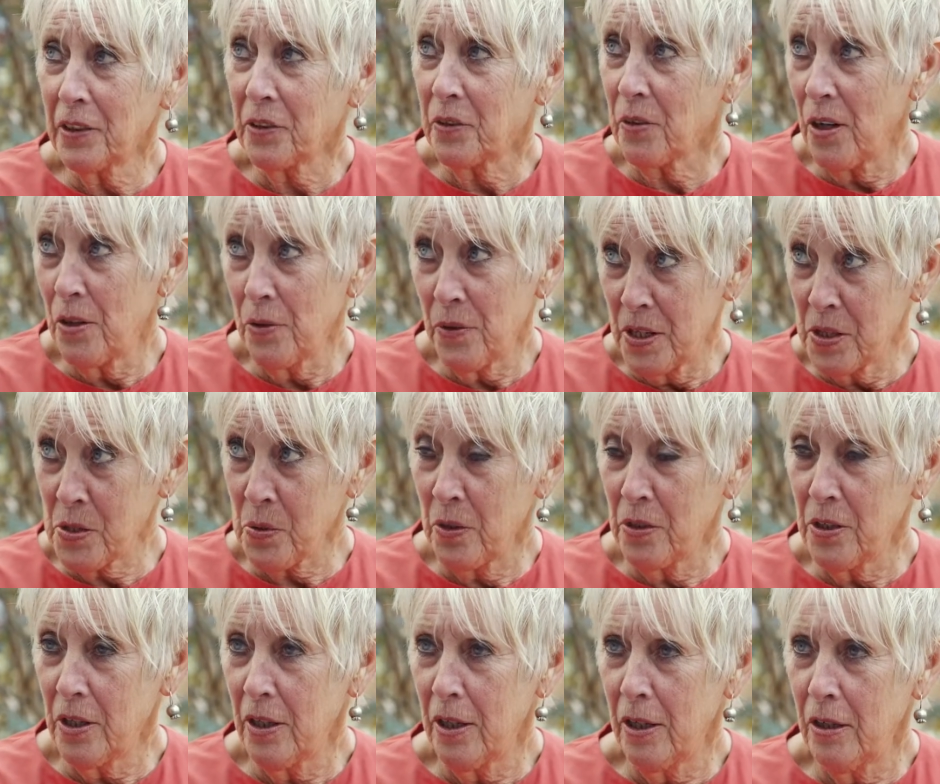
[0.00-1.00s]
grow this one
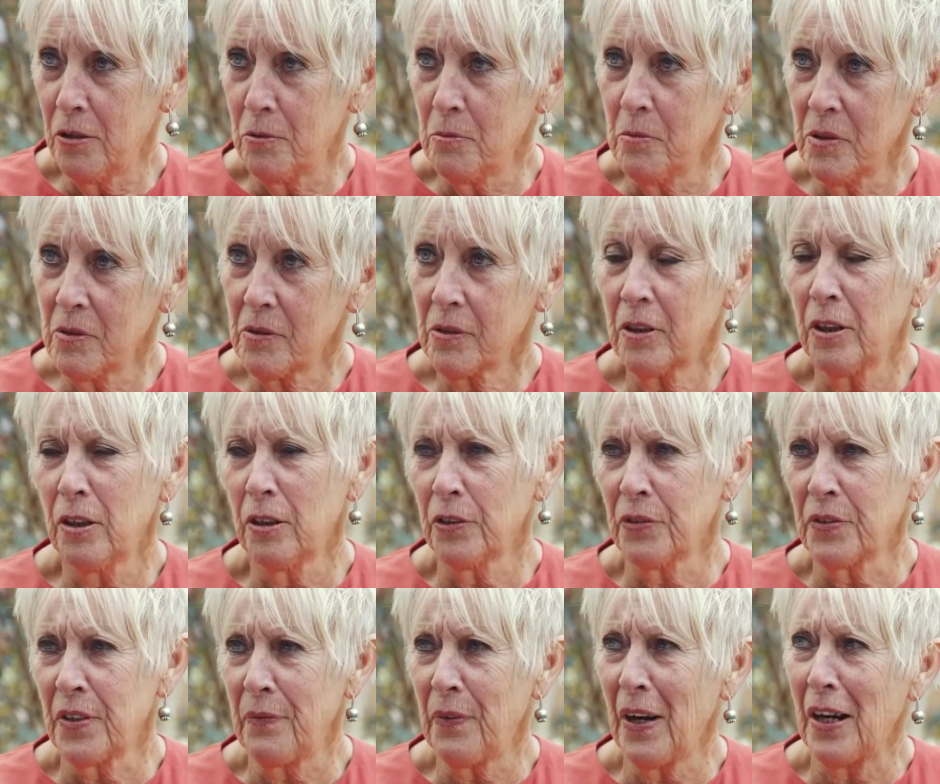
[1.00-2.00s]
at home called
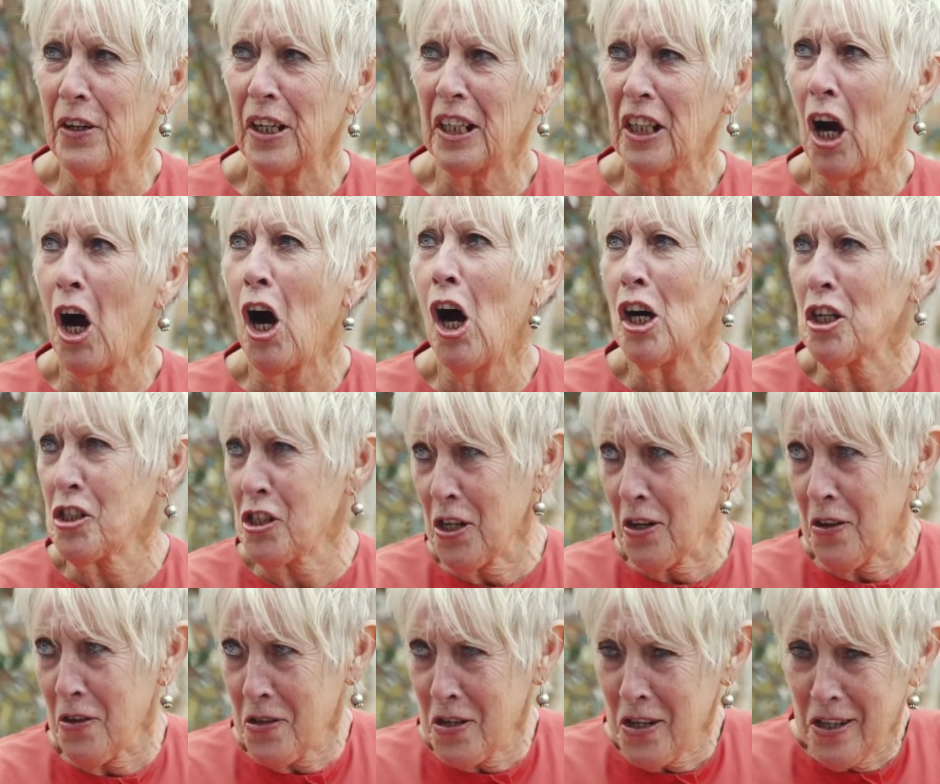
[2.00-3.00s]

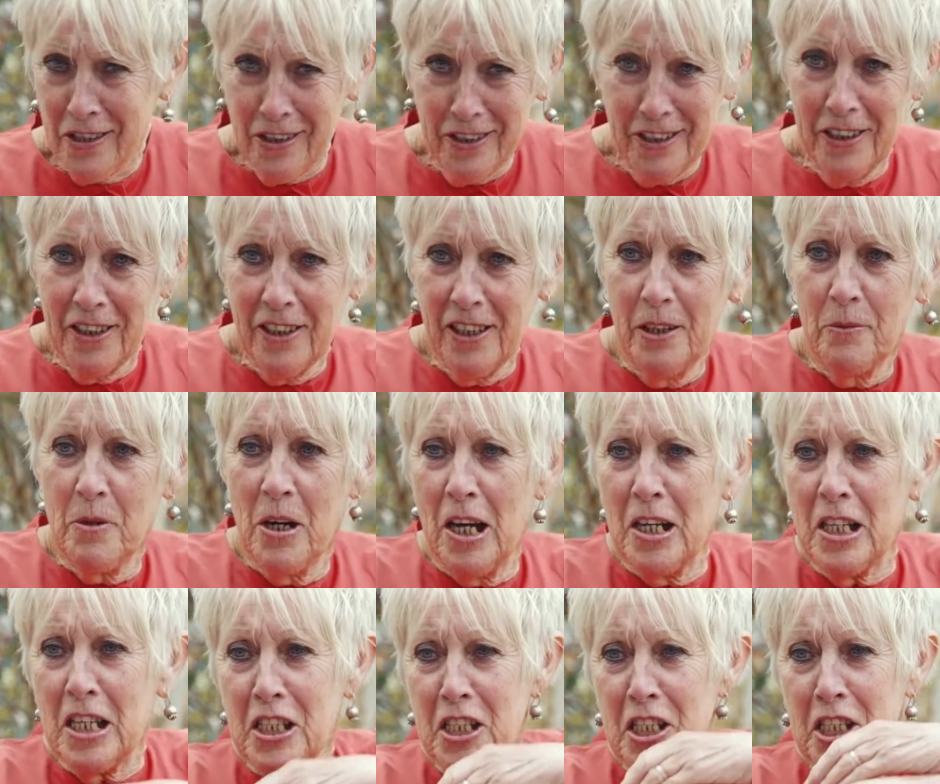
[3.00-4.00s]
Divaricatus, and
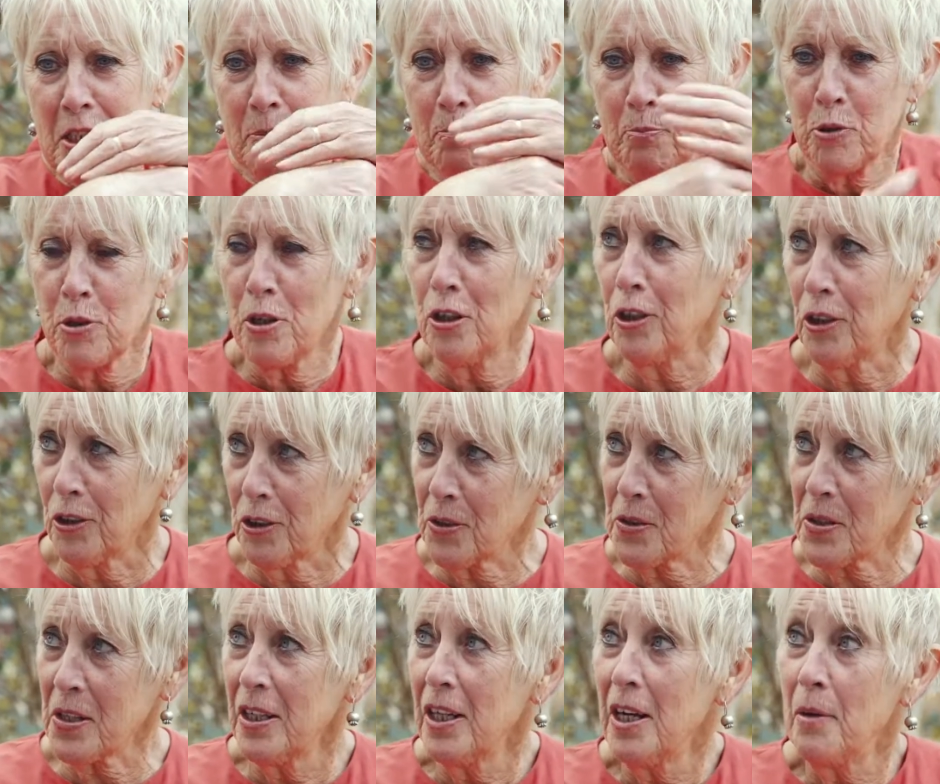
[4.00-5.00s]
it
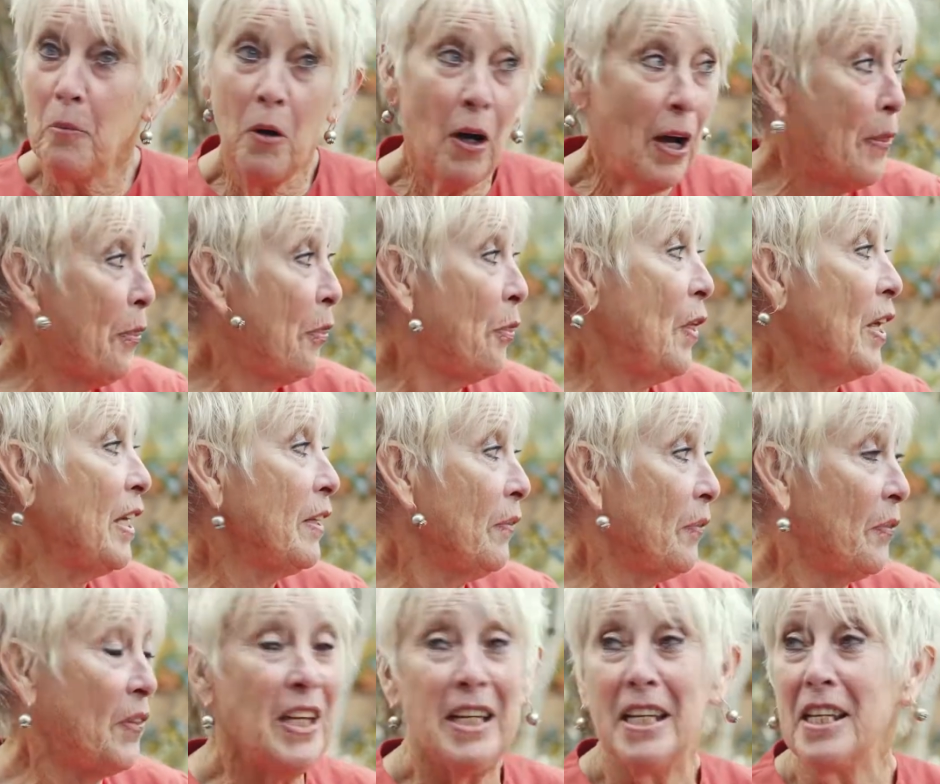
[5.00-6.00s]
sprawls. But I
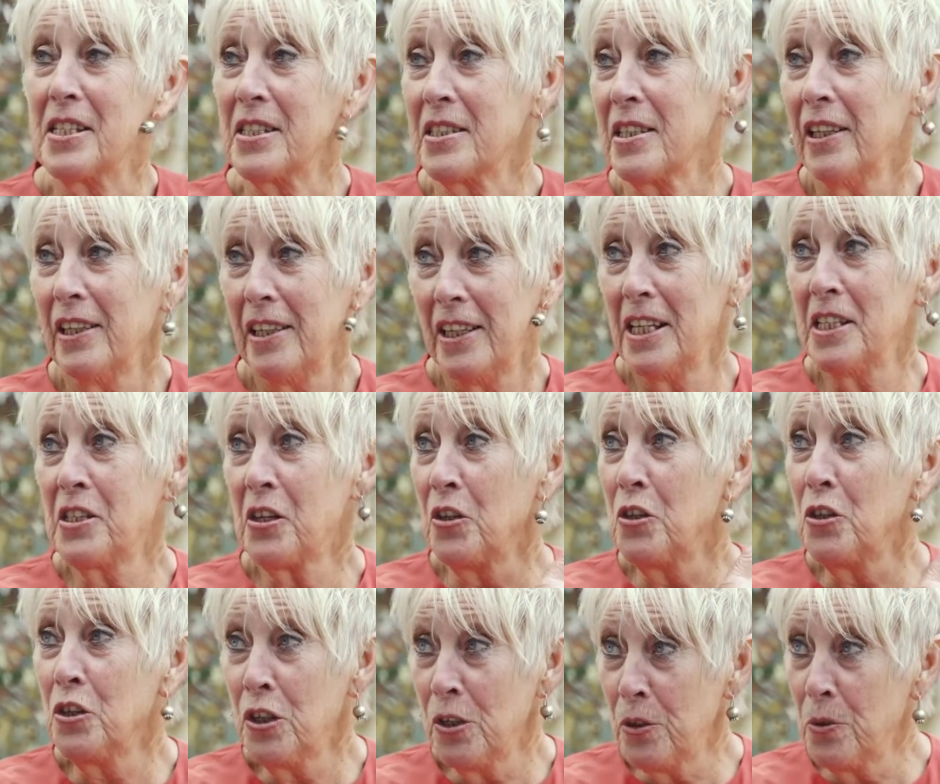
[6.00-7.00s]
think this is a
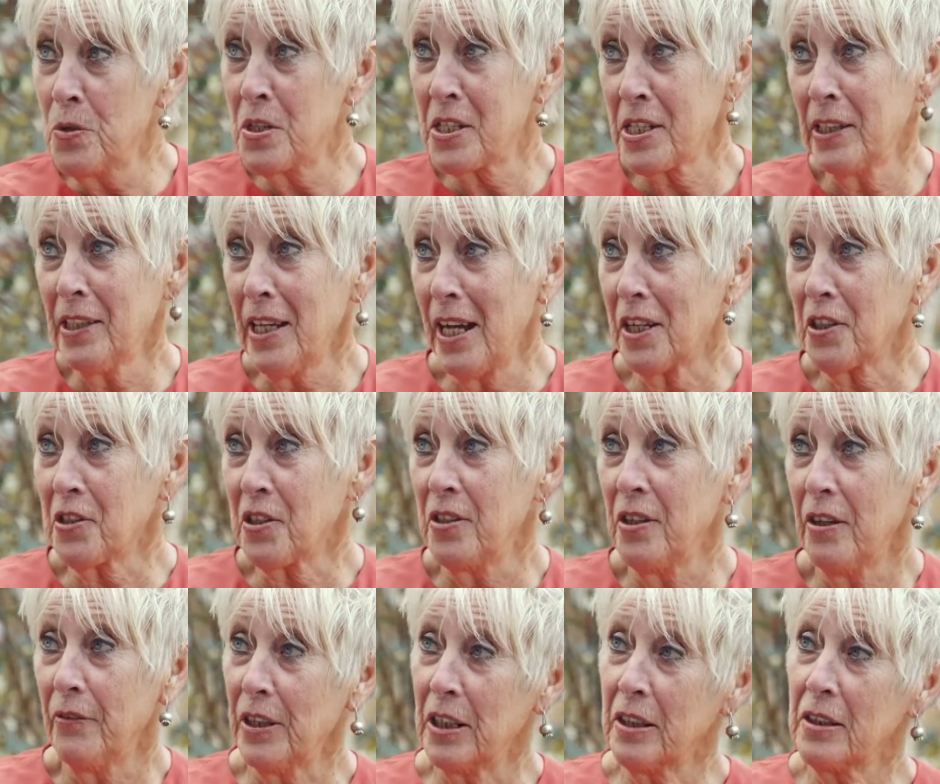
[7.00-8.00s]
new selection
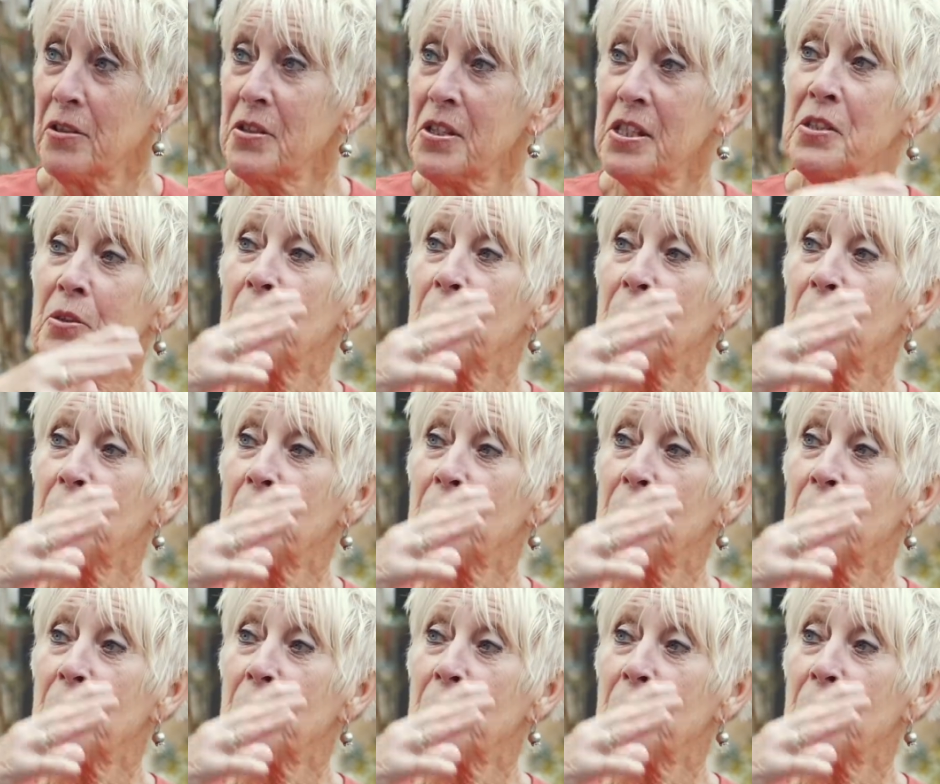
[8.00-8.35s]
of it because it's